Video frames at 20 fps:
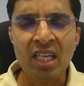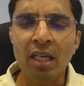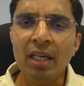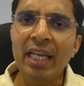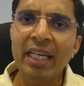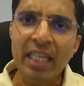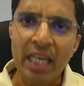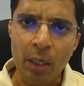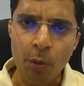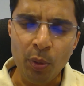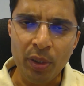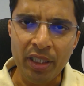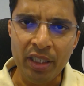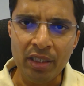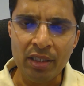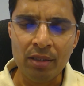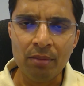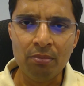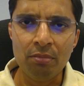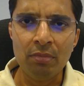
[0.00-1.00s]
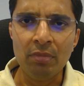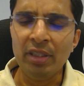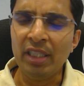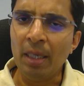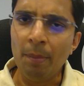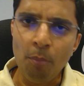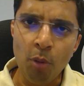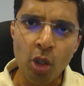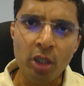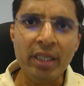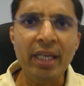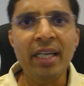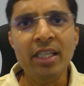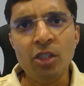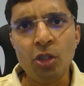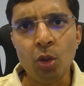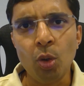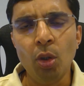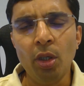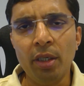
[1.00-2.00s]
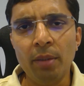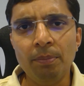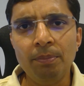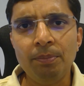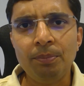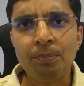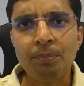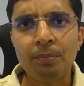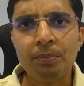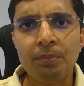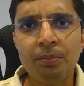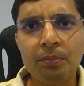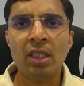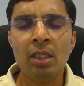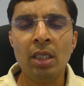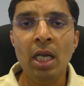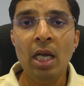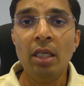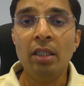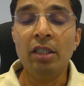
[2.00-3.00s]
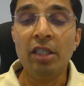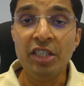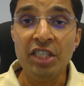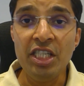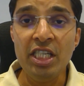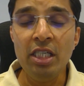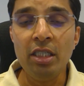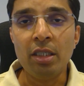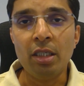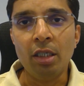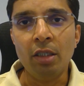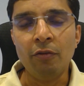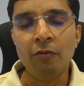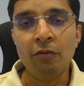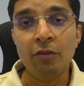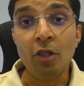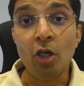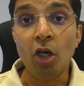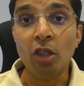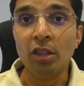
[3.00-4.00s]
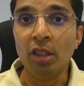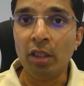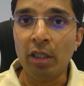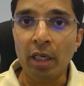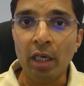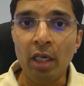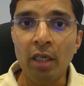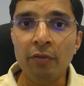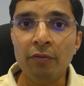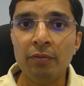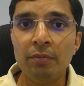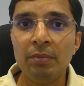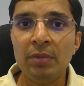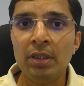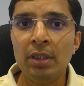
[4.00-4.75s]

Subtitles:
Like equities, they are bought and sold. The yield curve or the graph